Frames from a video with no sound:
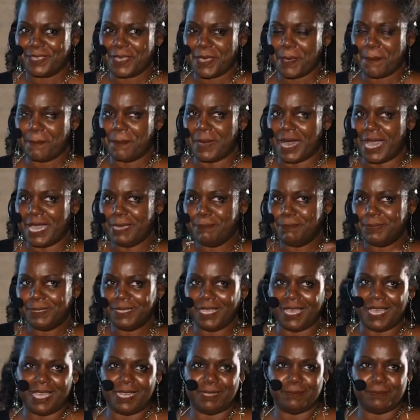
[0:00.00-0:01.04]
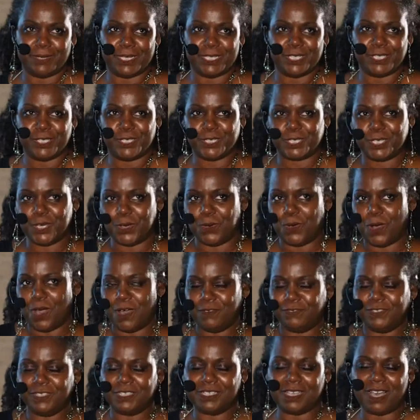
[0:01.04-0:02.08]
My plan was to go
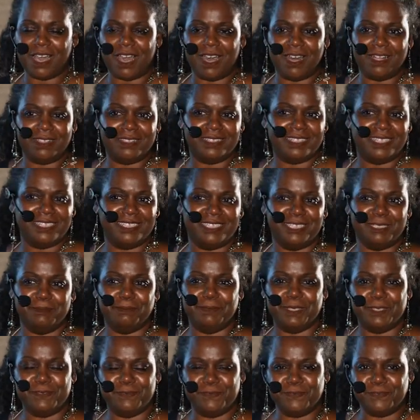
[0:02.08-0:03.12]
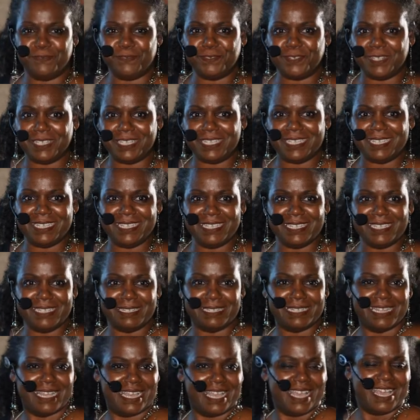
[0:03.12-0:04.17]
off to college and be free
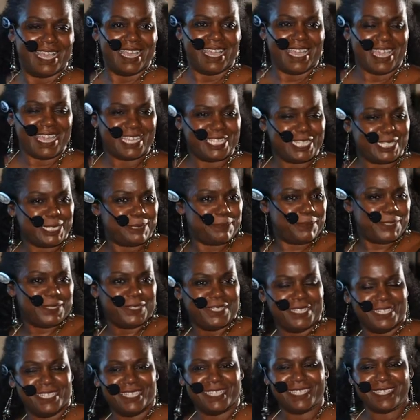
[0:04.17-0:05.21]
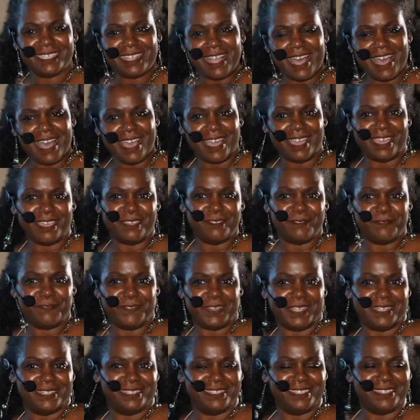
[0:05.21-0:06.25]
and experience life
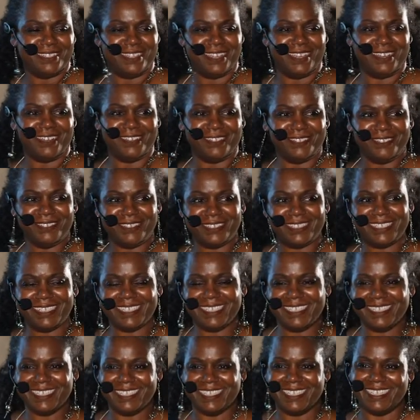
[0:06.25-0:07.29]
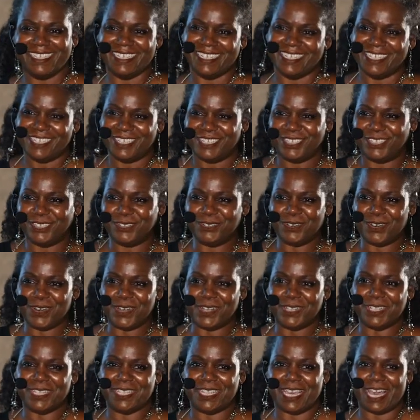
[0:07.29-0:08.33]
and, you know, do
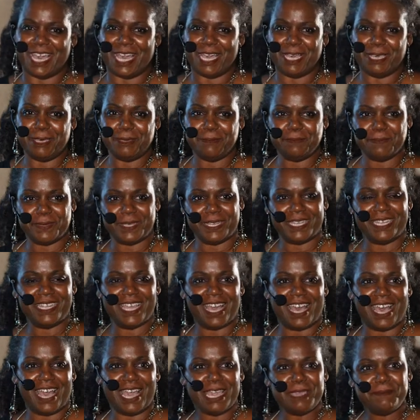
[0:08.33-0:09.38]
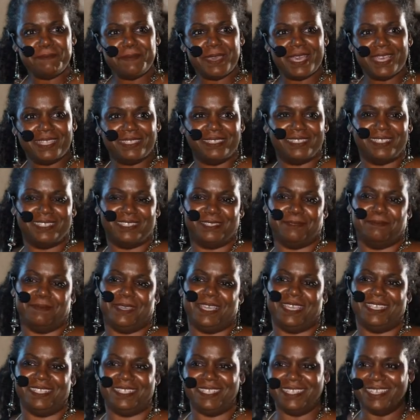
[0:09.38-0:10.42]
all of that. But I met this
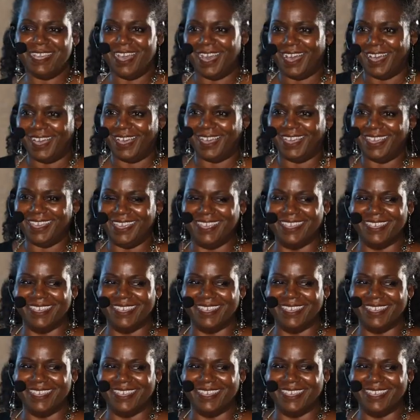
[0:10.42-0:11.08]
amazing guy